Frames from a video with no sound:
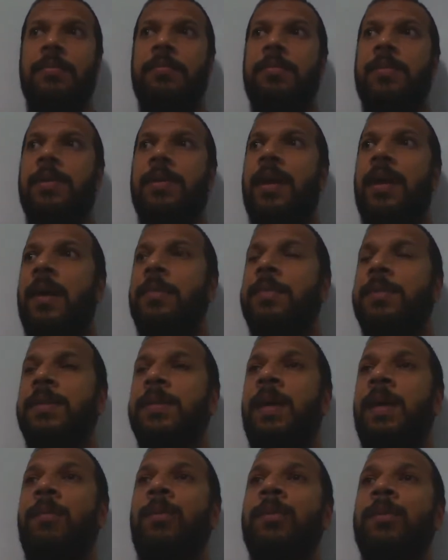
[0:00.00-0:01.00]
Perhaps
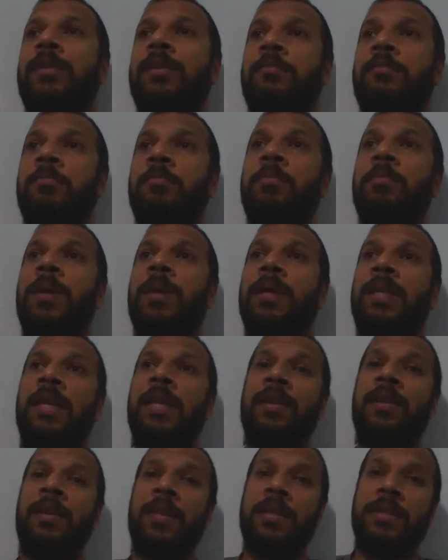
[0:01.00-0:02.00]
the amount of money
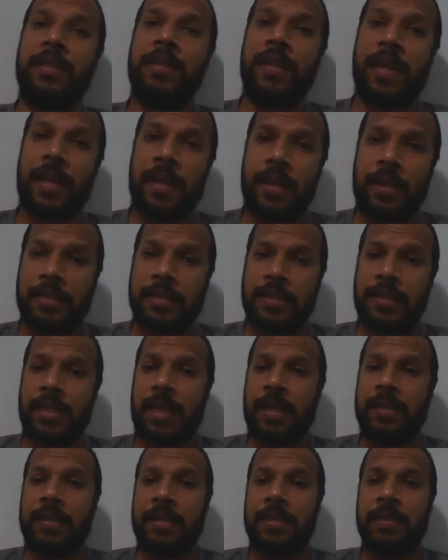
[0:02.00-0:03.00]
you need to get that
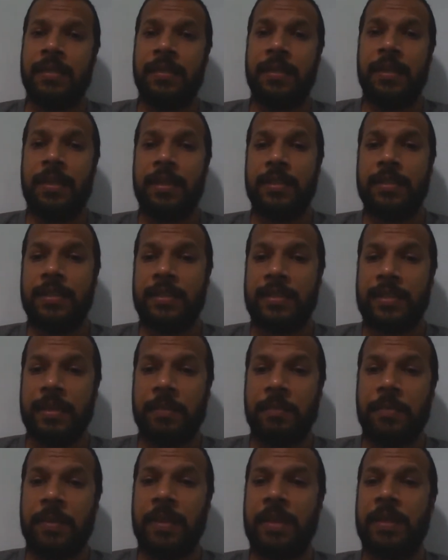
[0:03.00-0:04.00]
started
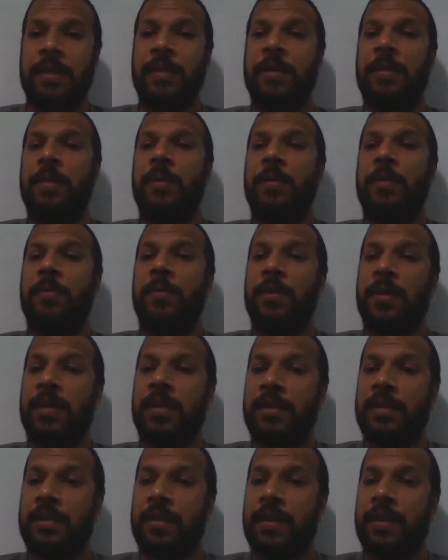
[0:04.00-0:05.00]
simply
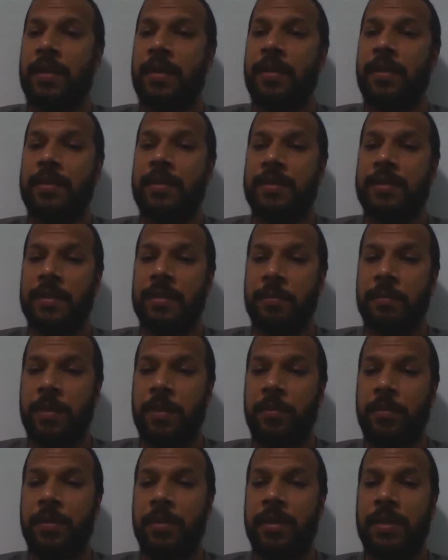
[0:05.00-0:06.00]
would simply
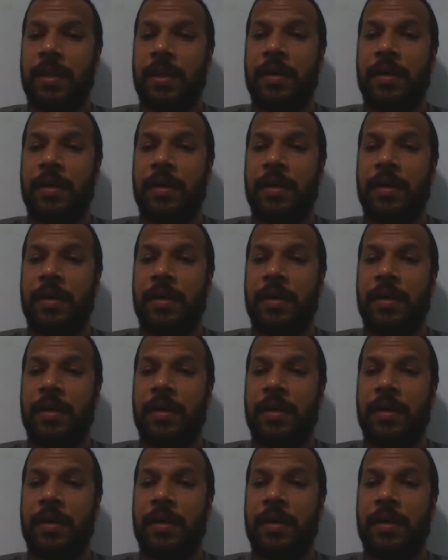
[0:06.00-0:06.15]
would